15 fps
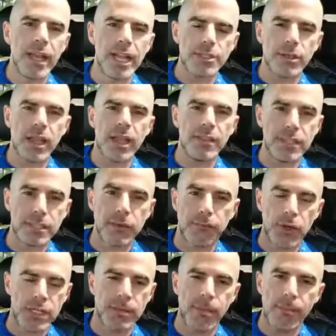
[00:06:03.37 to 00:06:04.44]
That's, and this is the
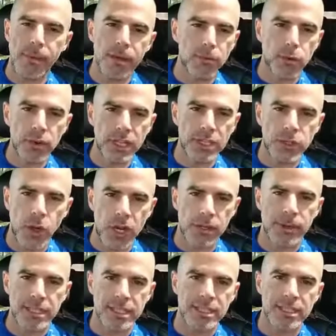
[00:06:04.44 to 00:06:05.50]
first time I've ever really talking
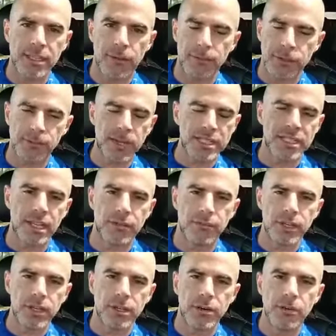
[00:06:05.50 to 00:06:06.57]
about this stuff, especially on a
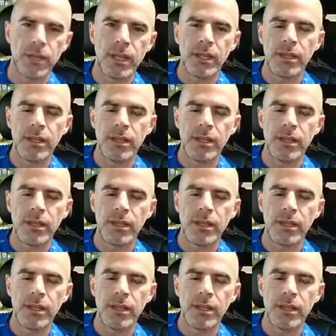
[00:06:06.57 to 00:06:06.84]
video.